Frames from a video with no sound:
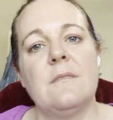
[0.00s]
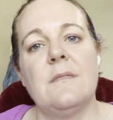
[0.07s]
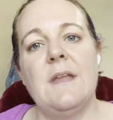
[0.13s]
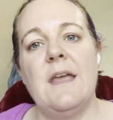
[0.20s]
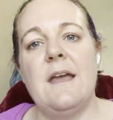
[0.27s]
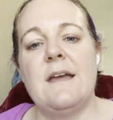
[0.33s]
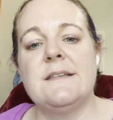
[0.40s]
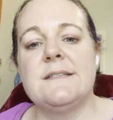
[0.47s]

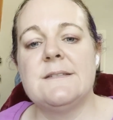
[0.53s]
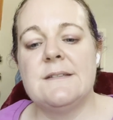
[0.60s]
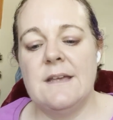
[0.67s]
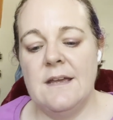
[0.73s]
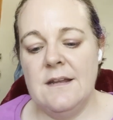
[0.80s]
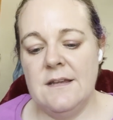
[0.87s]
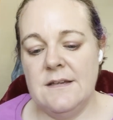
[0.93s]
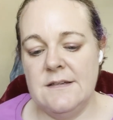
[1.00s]
Hey guys,
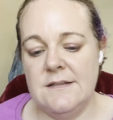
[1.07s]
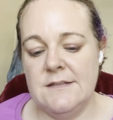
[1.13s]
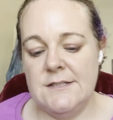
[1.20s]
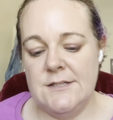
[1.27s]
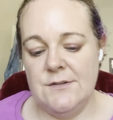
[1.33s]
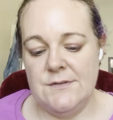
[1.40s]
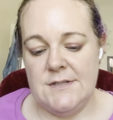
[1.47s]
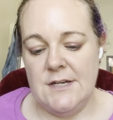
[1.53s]
it is
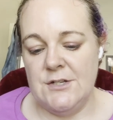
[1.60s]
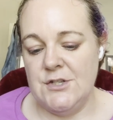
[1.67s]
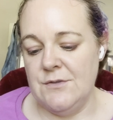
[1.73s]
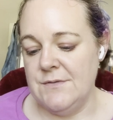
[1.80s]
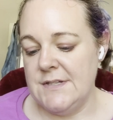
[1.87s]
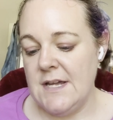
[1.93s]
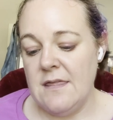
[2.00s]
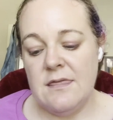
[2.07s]
Tuesday,
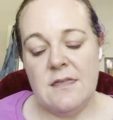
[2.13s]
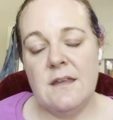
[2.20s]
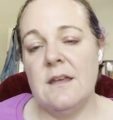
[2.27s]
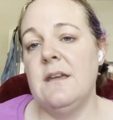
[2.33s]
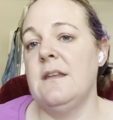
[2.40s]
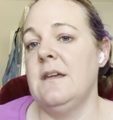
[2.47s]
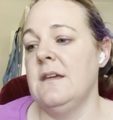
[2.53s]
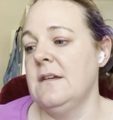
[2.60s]
June 10th.
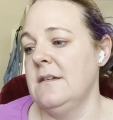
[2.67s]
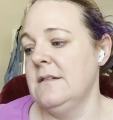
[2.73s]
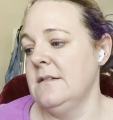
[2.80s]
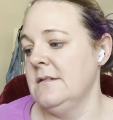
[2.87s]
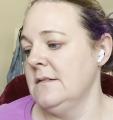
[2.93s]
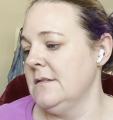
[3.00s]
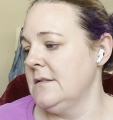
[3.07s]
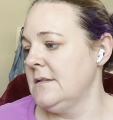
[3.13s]
It
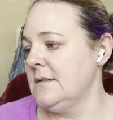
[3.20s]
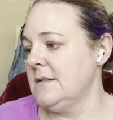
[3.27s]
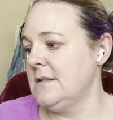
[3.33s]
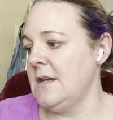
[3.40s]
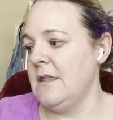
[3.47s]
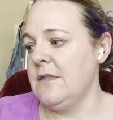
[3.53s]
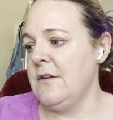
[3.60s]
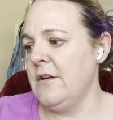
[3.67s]
is
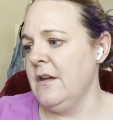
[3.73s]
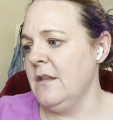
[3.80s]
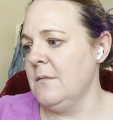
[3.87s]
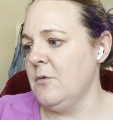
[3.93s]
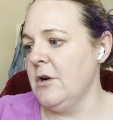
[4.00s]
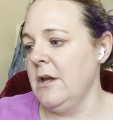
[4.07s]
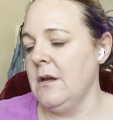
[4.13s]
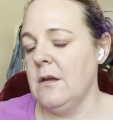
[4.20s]
10:30 in the
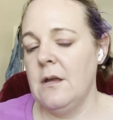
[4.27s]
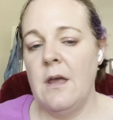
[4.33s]
morning.